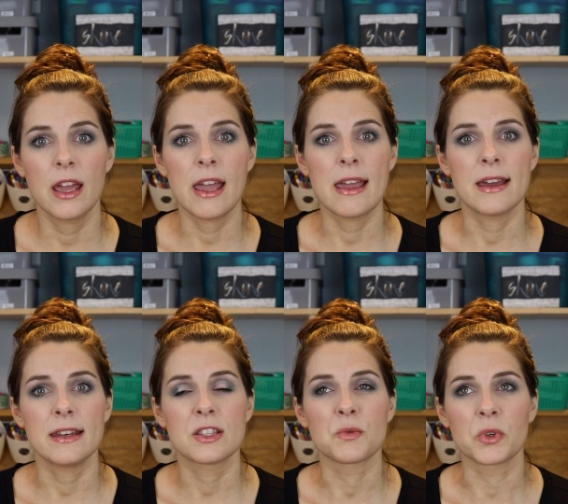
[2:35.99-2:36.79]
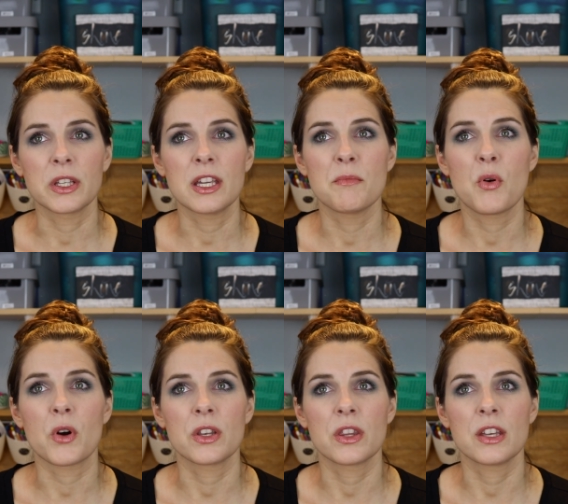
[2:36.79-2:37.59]
and it's really
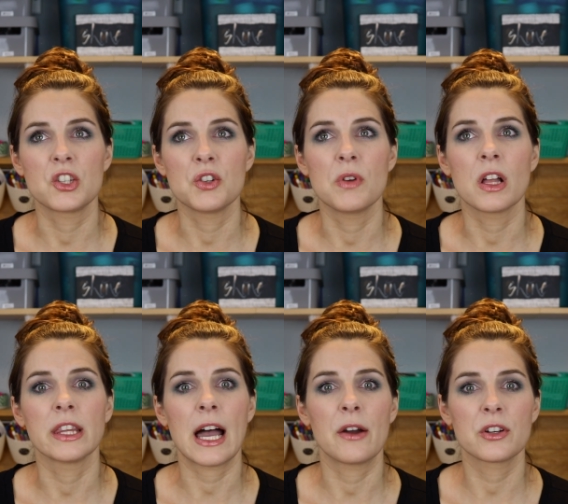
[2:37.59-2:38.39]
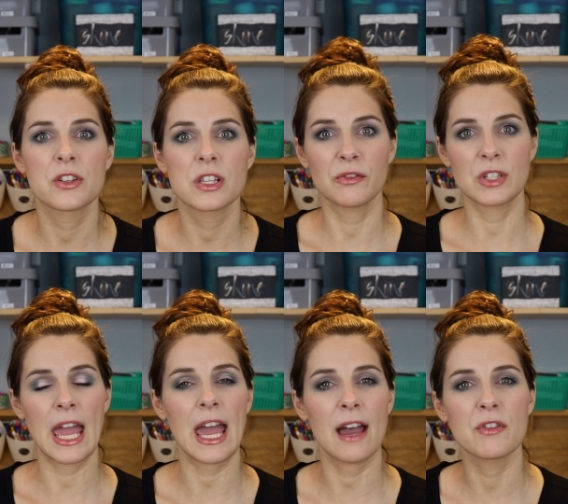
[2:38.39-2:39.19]
important that you allow yourself to
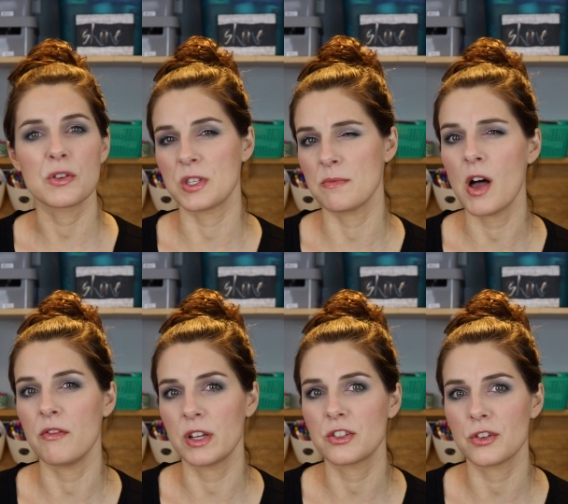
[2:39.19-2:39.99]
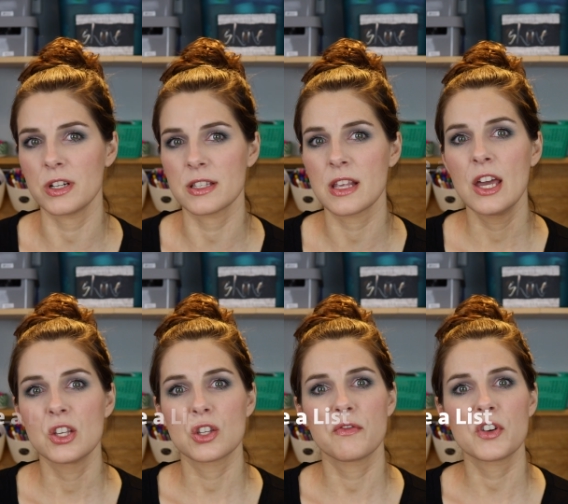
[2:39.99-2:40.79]
have those small victories.
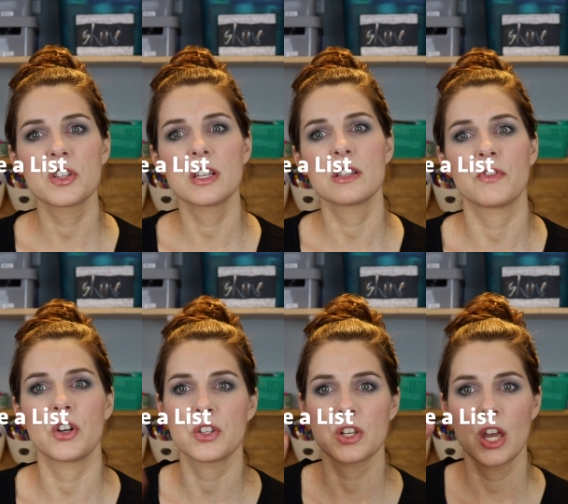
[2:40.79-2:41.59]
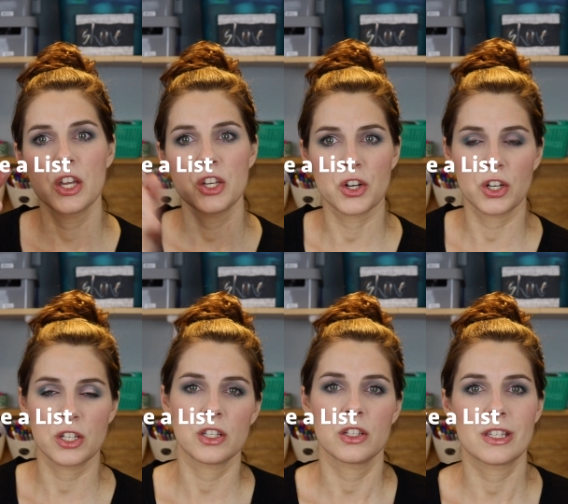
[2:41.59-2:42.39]
So first things first, you're
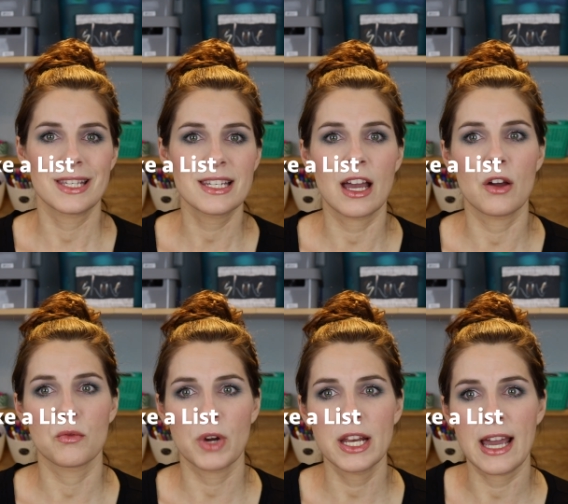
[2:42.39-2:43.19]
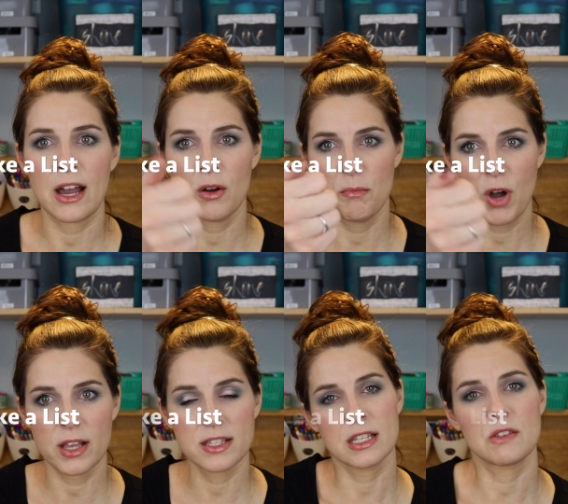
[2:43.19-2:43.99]
gonna sit down right now,
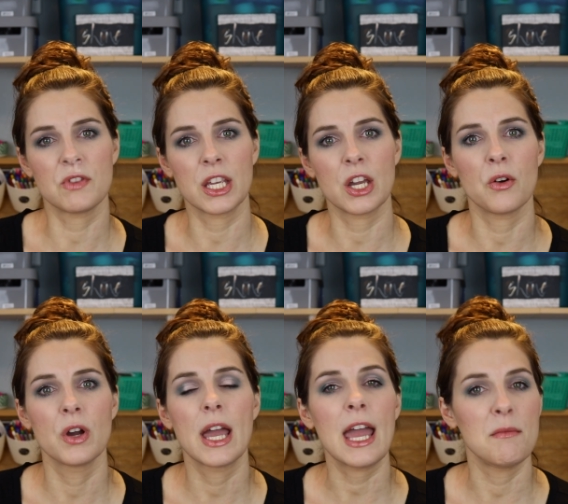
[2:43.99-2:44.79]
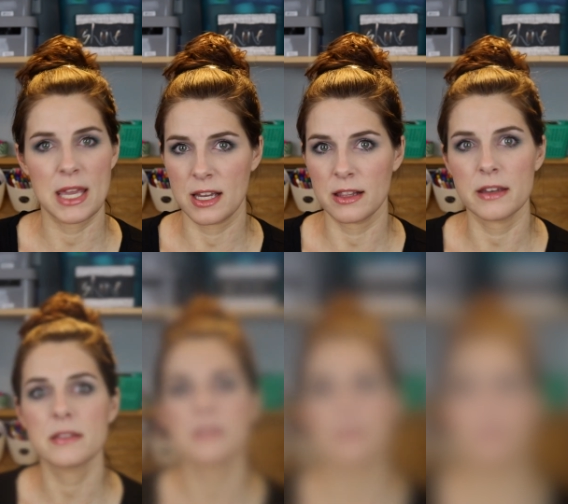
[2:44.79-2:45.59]
pause this video, and make a
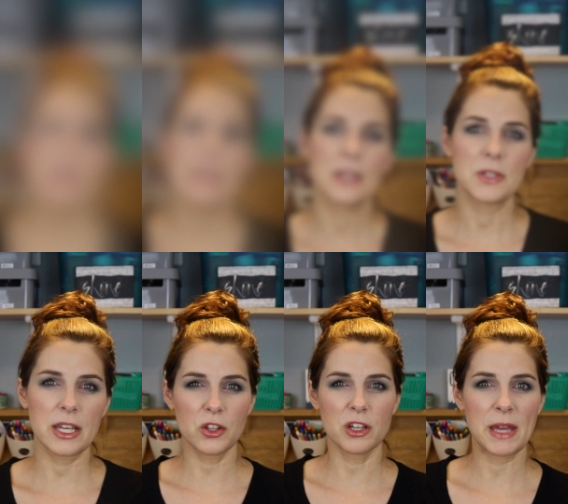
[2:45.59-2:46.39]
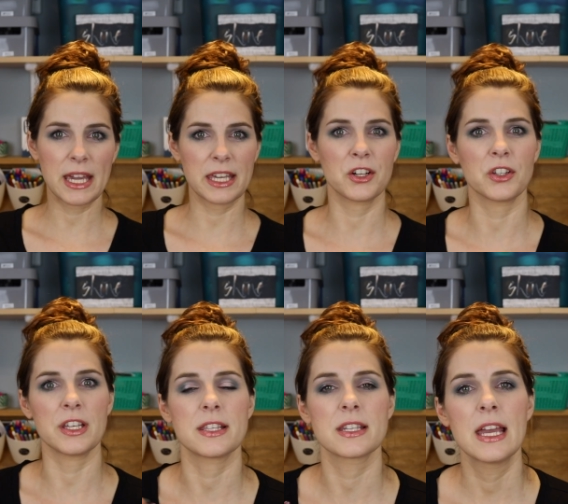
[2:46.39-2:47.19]
list. Okay. Now take a look back at your
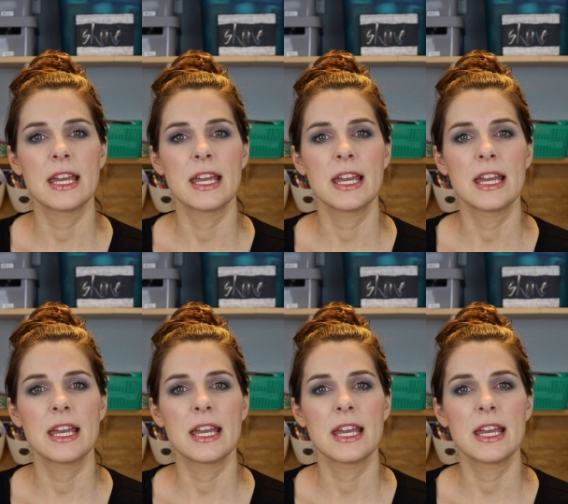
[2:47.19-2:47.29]
list.